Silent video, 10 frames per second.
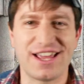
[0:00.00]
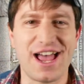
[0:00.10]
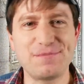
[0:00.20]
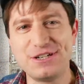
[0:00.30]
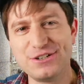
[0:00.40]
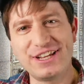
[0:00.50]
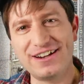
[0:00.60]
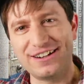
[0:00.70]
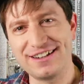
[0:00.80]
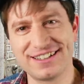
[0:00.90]
Happy New
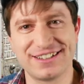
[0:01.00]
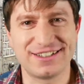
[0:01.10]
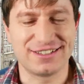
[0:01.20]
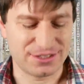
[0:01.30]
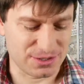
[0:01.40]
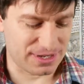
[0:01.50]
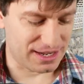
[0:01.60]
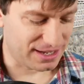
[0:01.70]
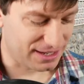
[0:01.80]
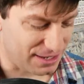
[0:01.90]
Year. So
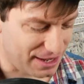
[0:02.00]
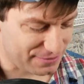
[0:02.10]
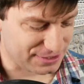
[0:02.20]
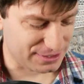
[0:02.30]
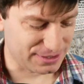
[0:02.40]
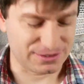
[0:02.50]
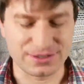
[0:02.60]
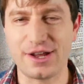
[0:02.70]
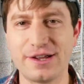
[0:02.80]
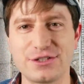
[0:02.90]
I'll have to
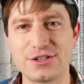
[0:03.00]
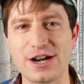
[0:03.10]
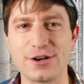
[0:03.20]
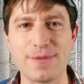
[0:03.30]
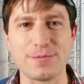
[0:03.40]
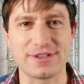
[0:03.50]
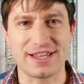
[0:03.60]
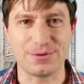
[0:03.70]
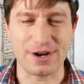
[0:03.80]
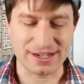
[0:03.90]
try to remember
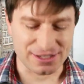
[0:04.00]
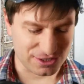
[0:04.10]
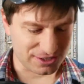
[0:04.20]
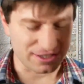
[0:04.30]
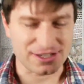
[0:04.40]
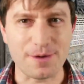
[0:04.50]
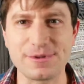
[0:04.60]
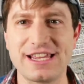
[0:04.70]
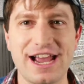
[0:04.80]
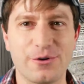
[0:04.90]
that right at the
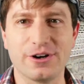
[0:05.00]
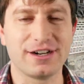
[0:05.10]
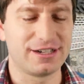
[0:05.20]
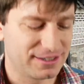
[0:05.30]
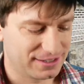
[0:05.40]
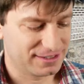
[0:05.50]
top of the hour.